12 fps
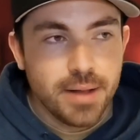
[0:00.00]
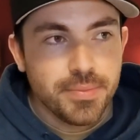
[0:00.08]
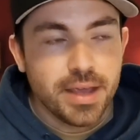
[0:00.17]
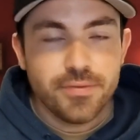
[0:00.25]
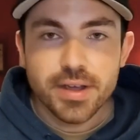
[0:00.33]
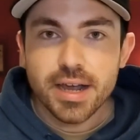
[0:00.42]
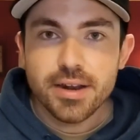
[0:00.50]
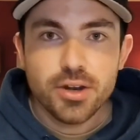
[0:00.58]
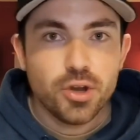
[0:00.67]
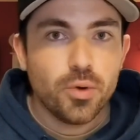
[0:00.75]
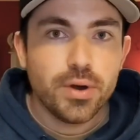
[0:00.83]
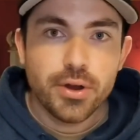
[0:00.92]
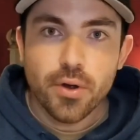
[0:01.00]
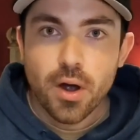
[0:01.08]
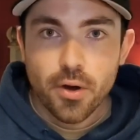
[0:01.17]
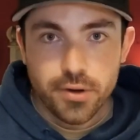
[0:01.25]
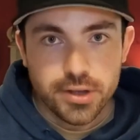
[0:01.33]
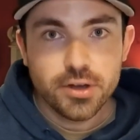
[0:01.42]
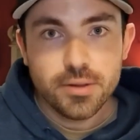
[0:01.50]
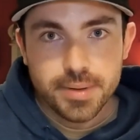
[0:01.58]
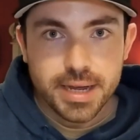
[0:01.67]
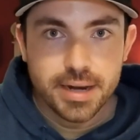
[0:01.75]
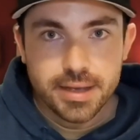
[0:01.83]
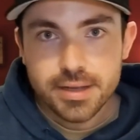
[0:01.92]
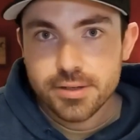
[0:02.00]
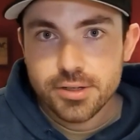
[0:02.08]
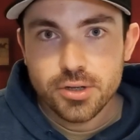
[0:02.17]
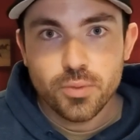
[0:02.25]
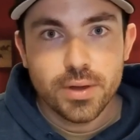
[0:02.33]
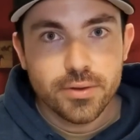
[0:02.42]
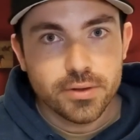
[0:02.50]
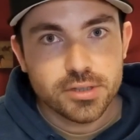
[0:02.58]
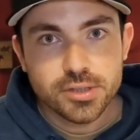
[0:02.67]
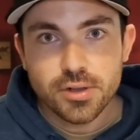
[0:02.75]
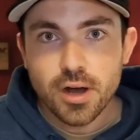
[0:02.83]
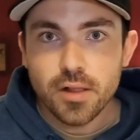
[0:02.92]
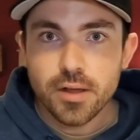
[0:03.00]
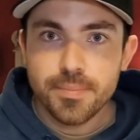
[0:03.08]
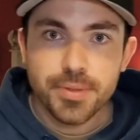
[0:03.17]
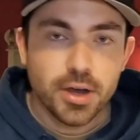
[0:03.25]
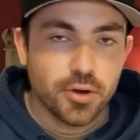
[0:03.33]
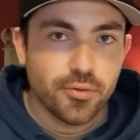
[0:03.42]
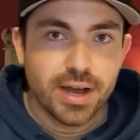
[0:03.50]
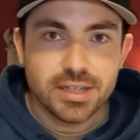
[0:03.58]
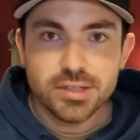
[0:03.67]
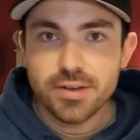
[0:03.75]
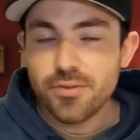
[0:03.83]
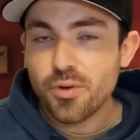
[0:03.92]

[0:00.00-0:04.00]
If you kind of know what you're already going to be getting into, whether it's slalom, aggressive,